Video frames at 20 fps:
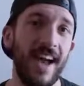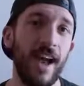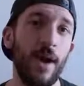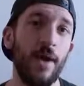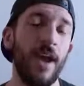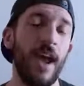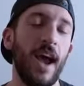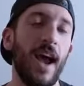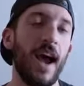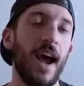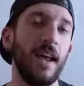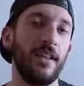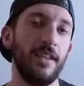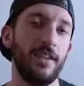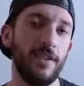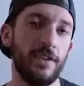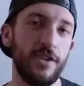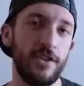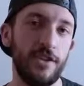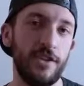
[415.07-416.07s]
I would
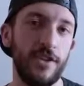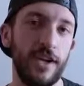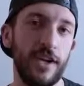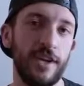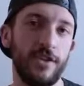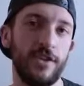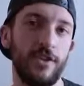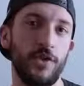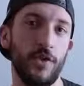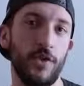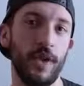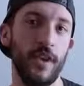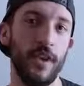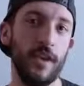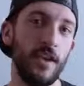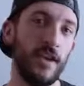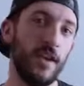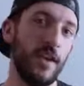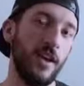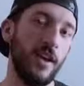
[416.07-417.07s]
highly suggest
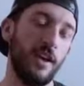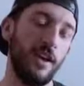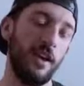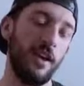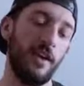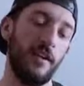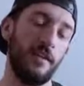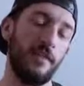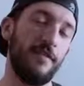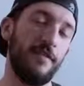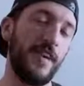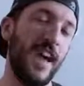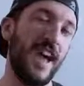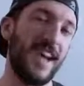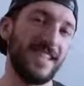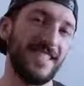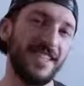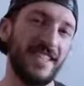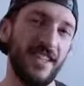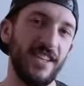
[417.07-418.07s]
doing
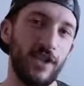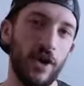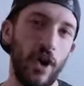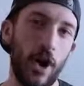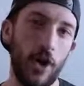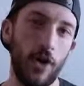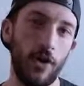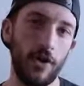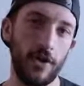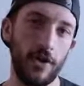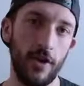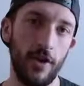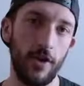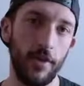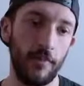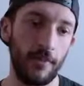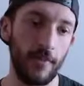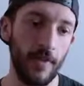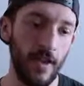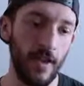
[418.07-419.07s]
fasted
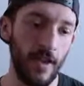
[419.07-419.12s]
cardio.